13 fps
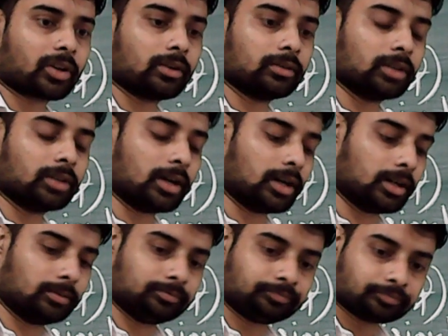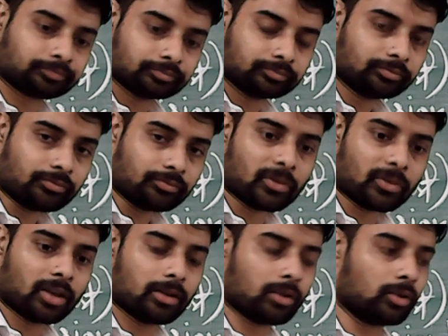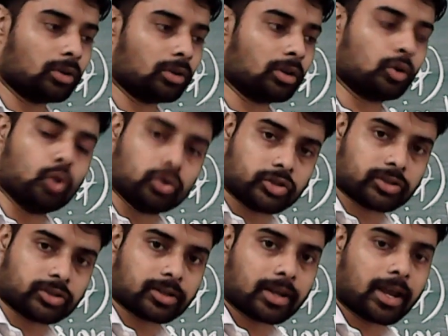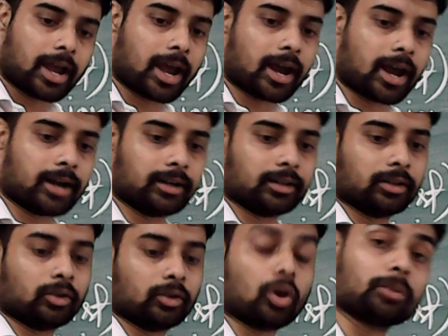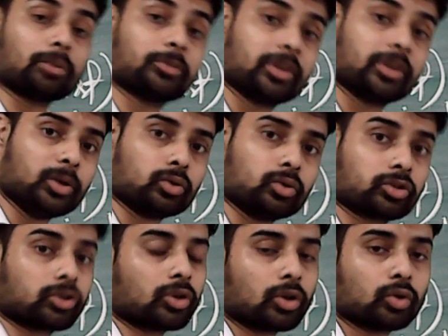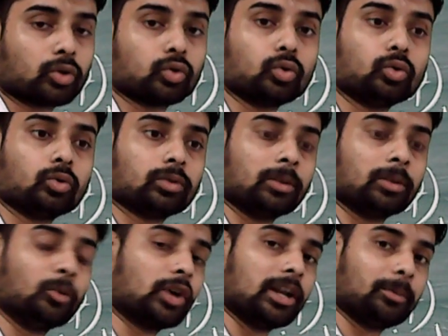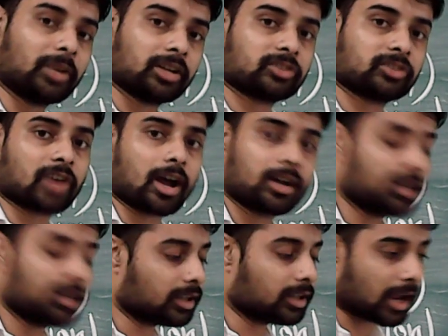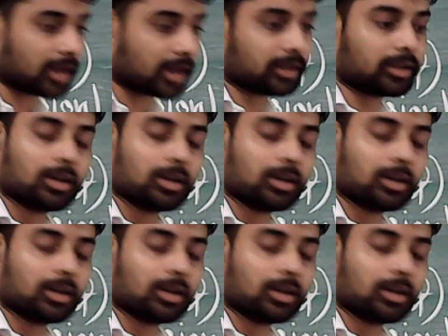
the uh, goods and lot of tributes to the Mughal emperor Jahangir and